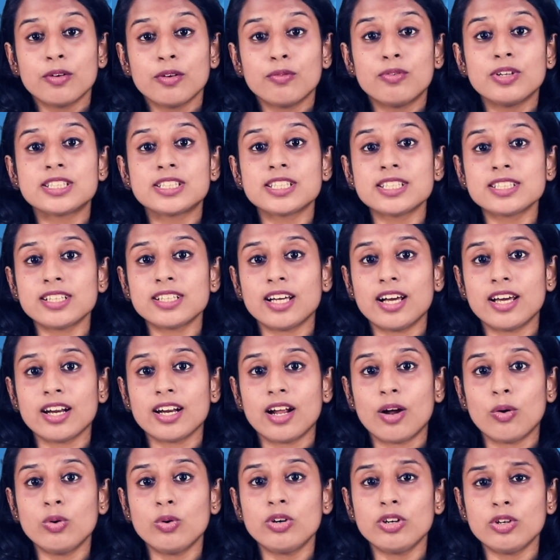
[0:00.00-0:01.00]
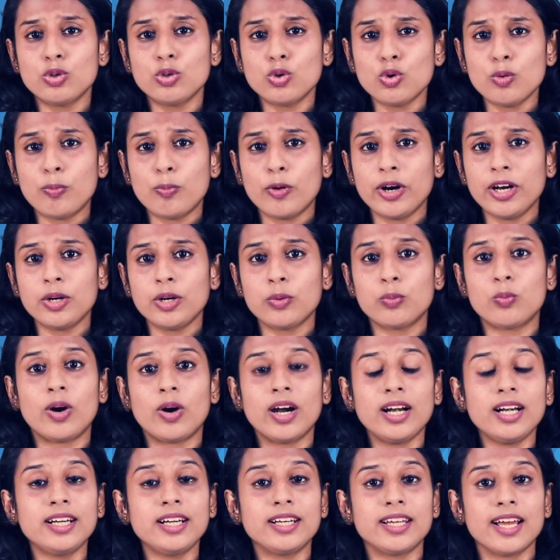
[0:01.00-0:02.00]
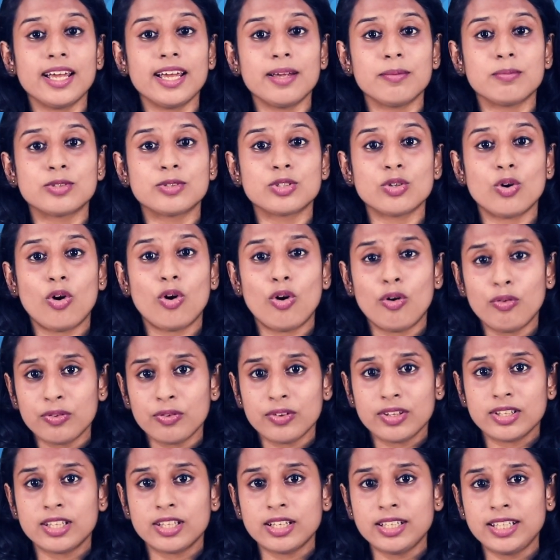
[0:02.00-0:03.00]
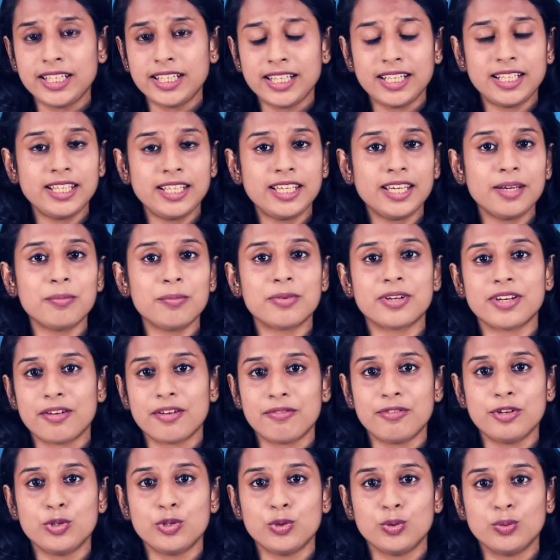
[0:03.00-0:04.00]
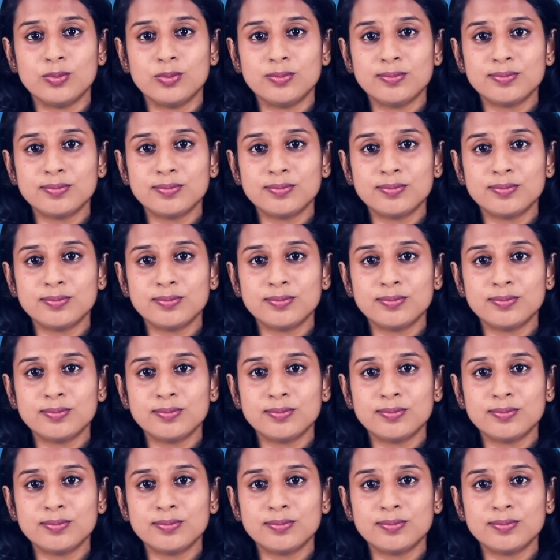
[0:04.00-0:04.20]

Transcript: which is around 2.1 times of the TTM revenue.